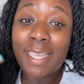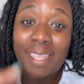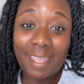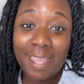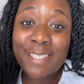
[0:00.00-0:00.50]

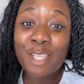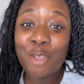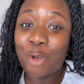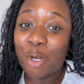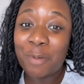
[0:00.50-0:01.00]
Yes,
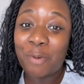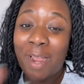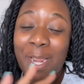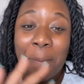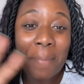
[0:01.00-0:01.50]
you heard me
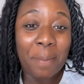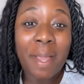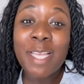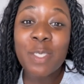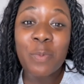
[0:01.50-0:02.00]
right. Me and my
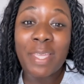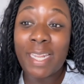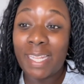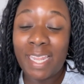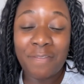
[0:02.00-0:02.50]
husband
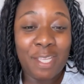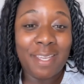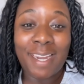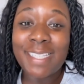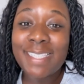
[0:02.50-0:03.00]
left the
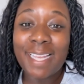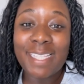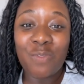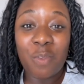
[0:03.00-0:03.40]
United States.